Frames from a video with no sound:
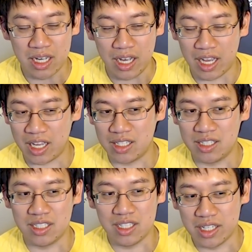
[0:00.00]

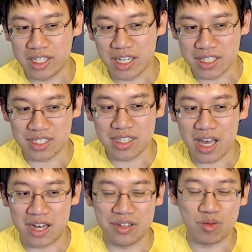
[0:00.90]
And against
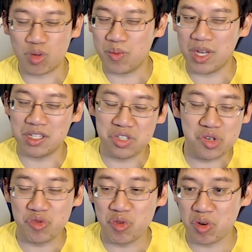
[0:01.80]
that, a 3 mana
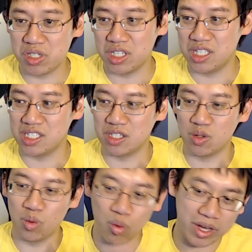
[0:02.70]
2 4 just isn't
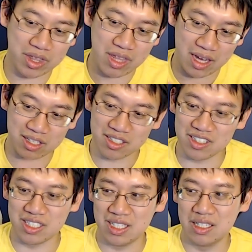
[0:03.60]
quite that
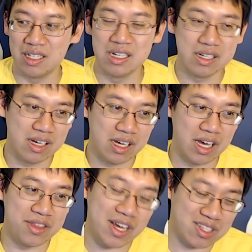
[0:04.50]
good.
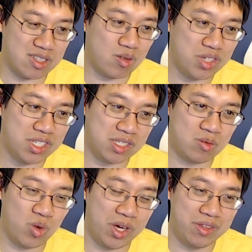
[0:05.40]
Uh, that's the
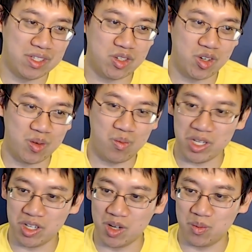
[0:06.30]
reason why this card may
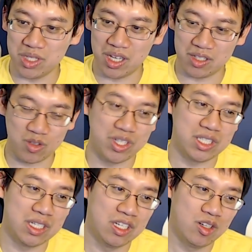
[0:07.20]
not be that
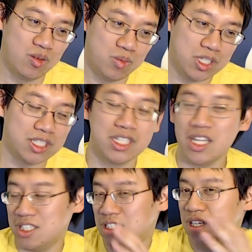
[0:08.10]
great. Because
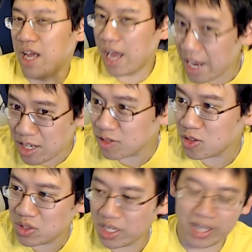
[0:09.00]
against an
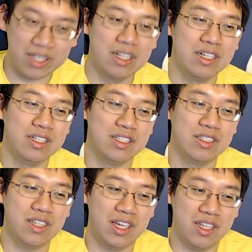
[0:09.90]
aggro deck,
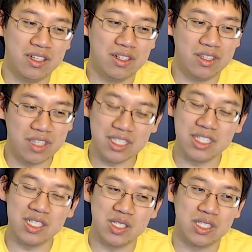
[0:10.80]
then this
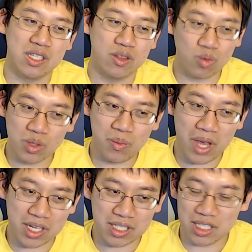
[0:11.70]
is 3
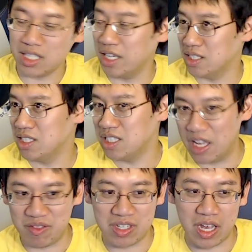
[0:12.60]
mana to gain
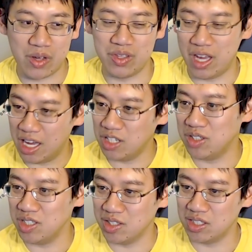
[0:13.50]
7 health and you're
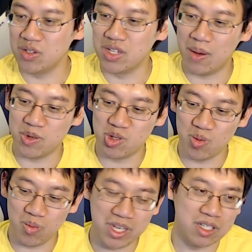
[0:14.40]
dealing 2 damage to a
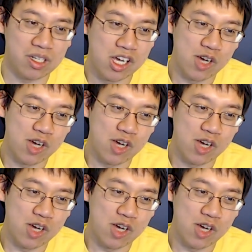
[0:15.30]
minion.